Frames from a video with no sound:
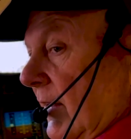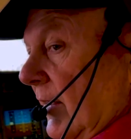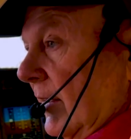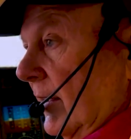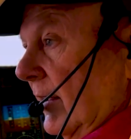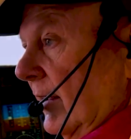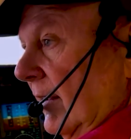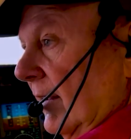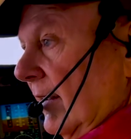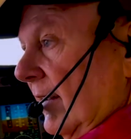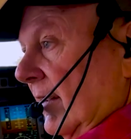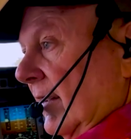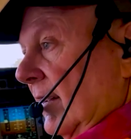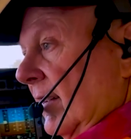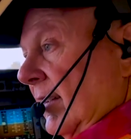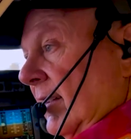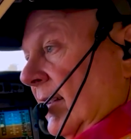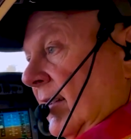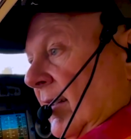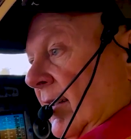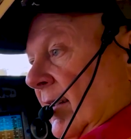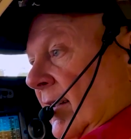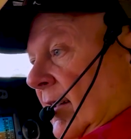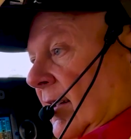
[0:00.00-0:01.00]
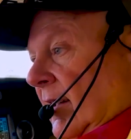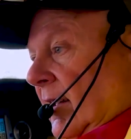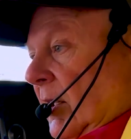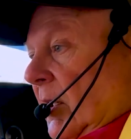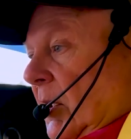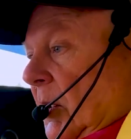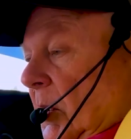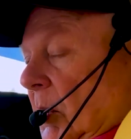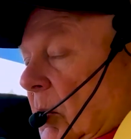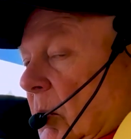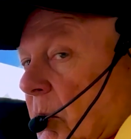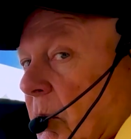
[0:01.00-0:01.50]
on.
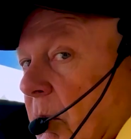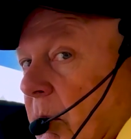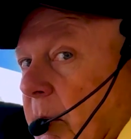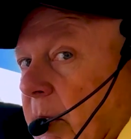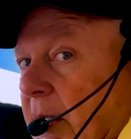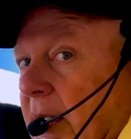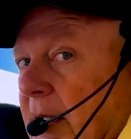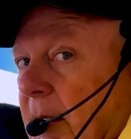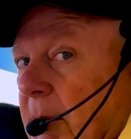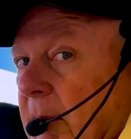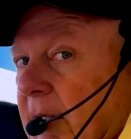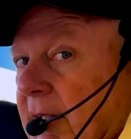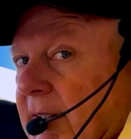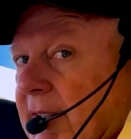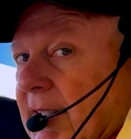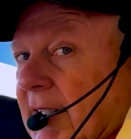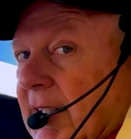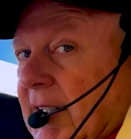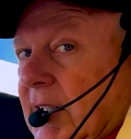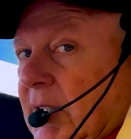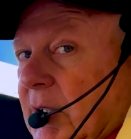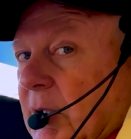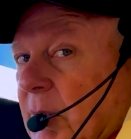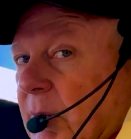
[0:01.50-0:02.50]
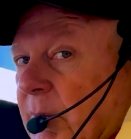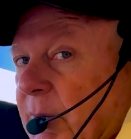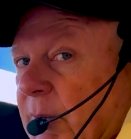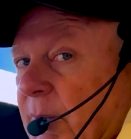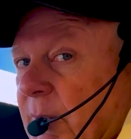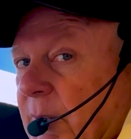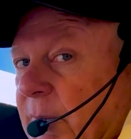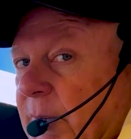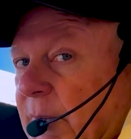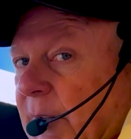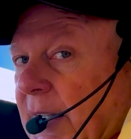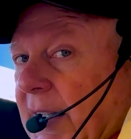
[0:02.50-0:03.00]
We'll be able to go
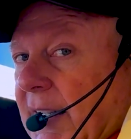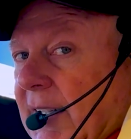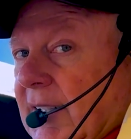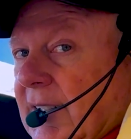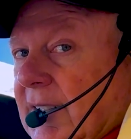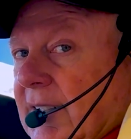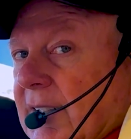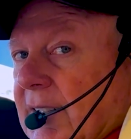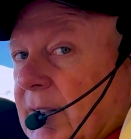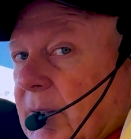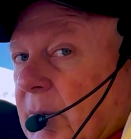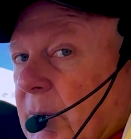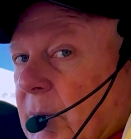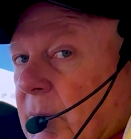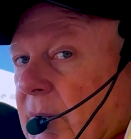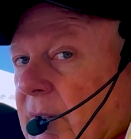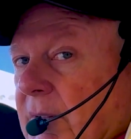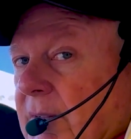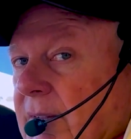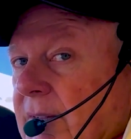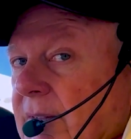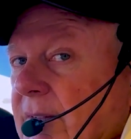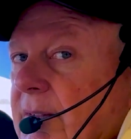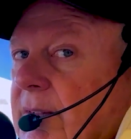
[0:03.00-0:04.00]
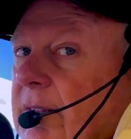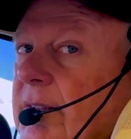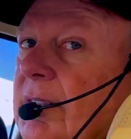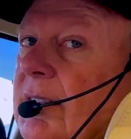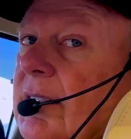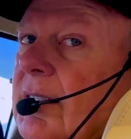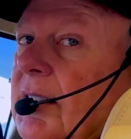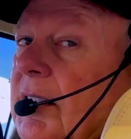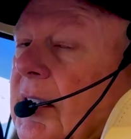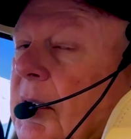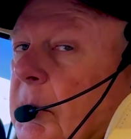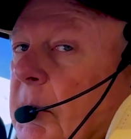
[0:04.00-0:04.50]
for a flight.
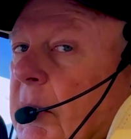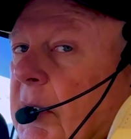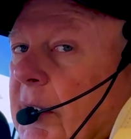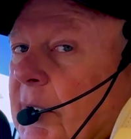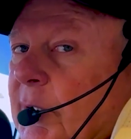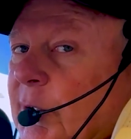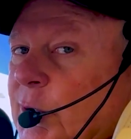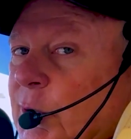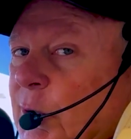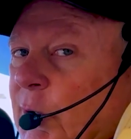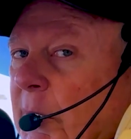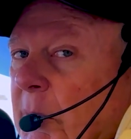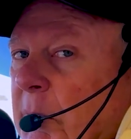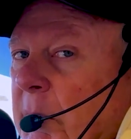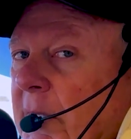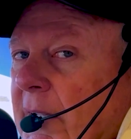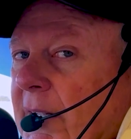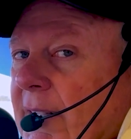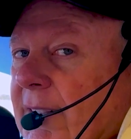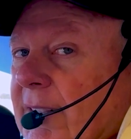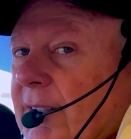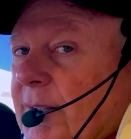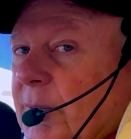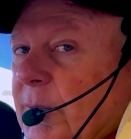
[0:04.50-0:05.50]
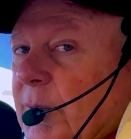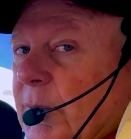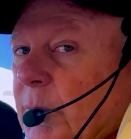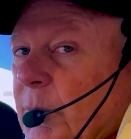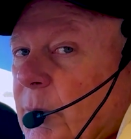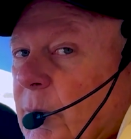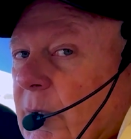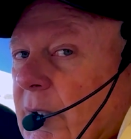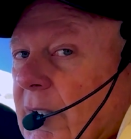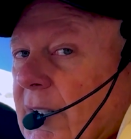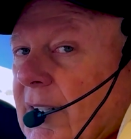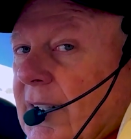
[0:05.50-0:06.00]
Come on and join me.
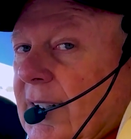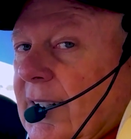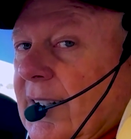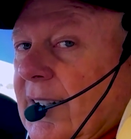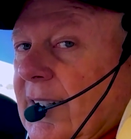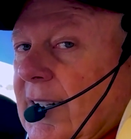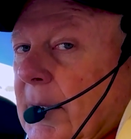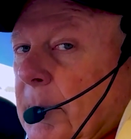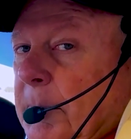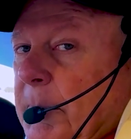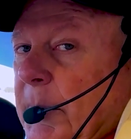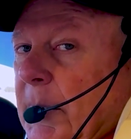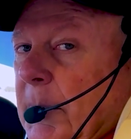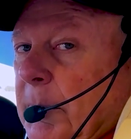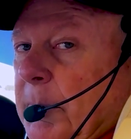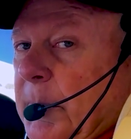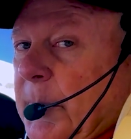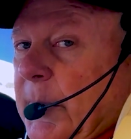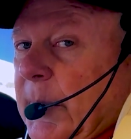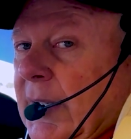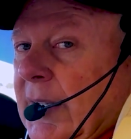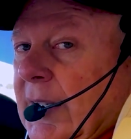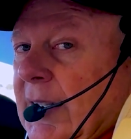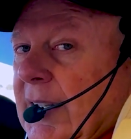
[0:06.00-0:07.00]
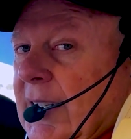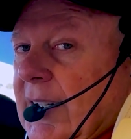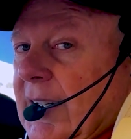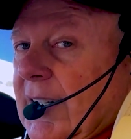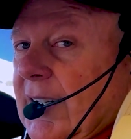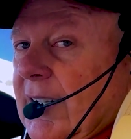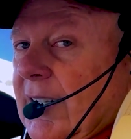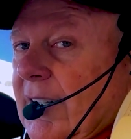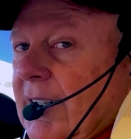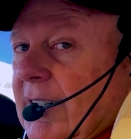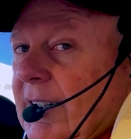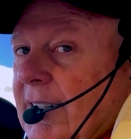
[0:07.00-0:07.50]
We'll hop up in
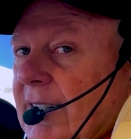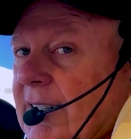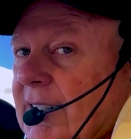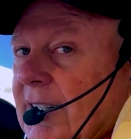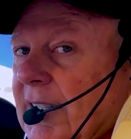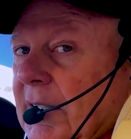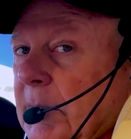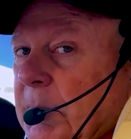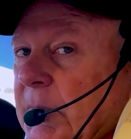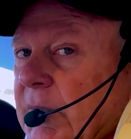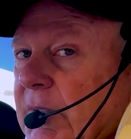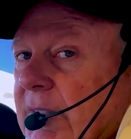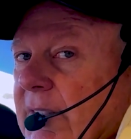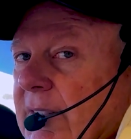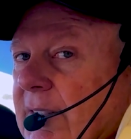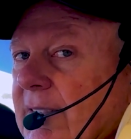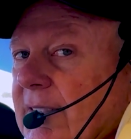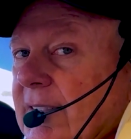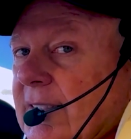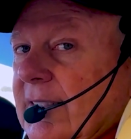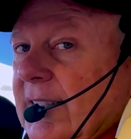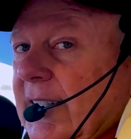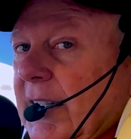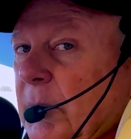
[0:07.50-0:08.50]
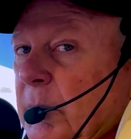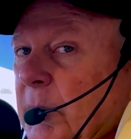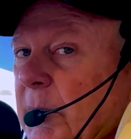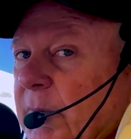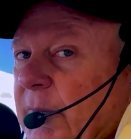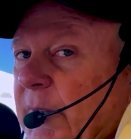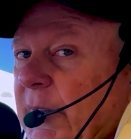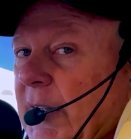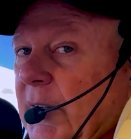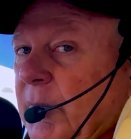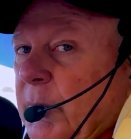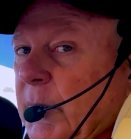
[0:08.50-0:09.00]
our Eclipse
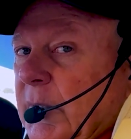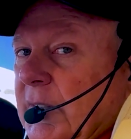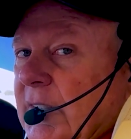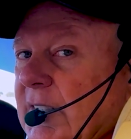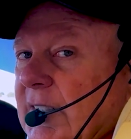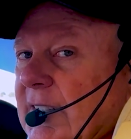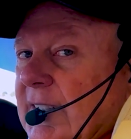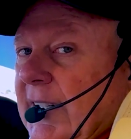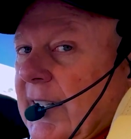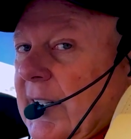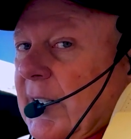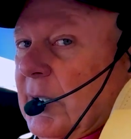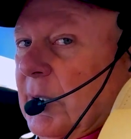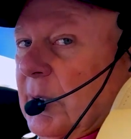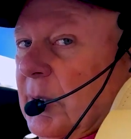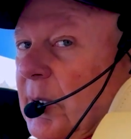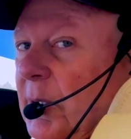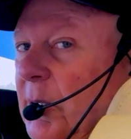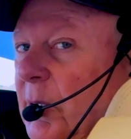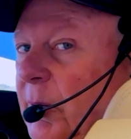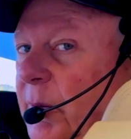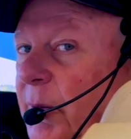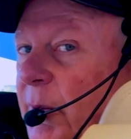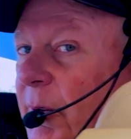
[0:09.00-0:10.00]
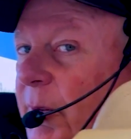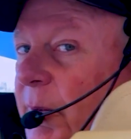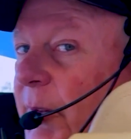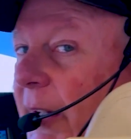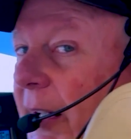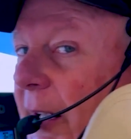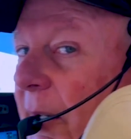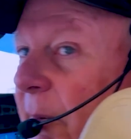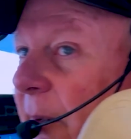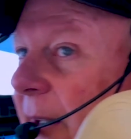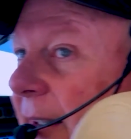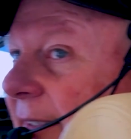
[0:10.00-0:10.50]
815 Whiskey Tango and go for a
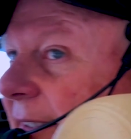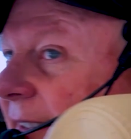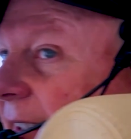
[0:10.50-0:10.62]
flight around